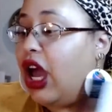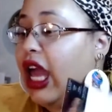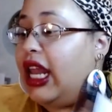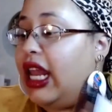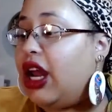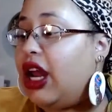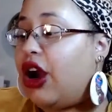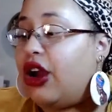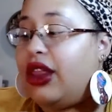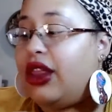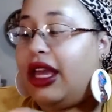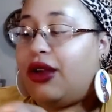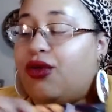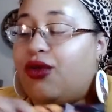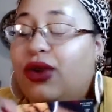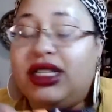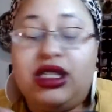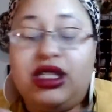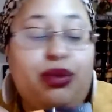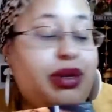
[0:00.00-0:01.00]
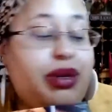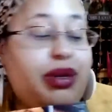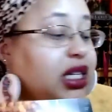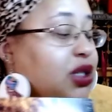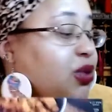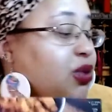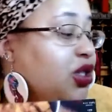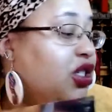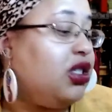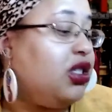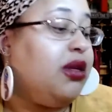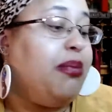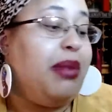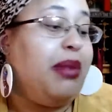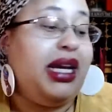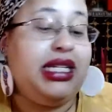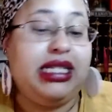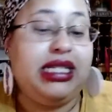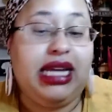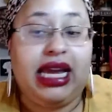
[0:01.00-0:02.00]
in our like recipes, which is
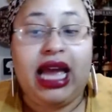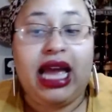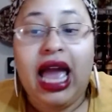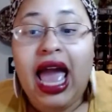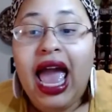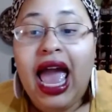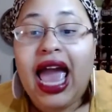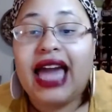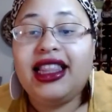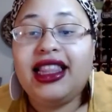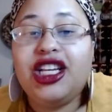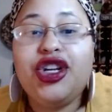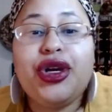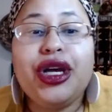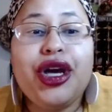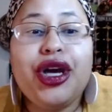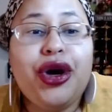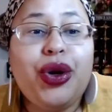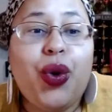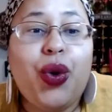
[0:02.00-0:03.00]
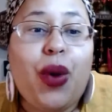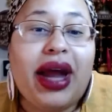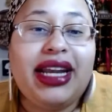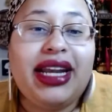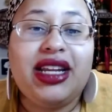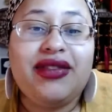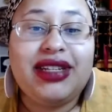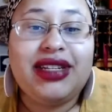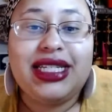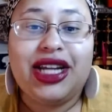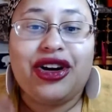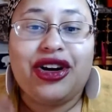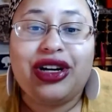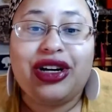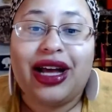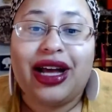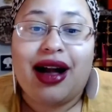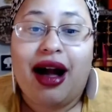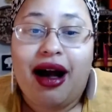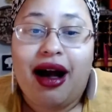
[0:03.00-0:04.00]
amazing. And then you can go to
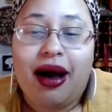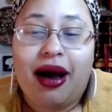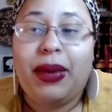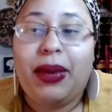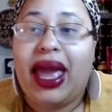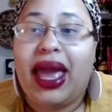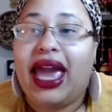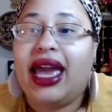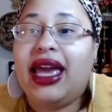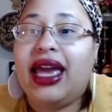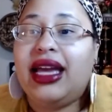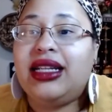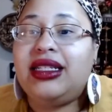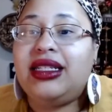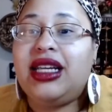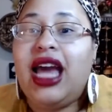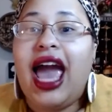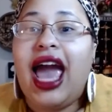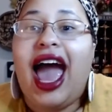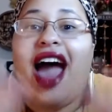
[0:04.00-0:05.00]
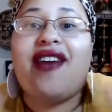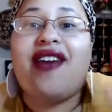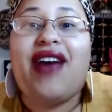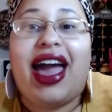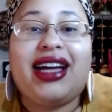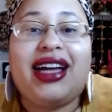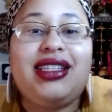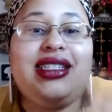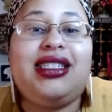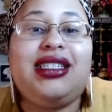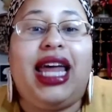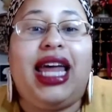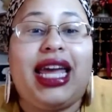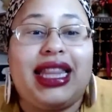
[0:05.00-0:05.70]
winedivatr.com and have access to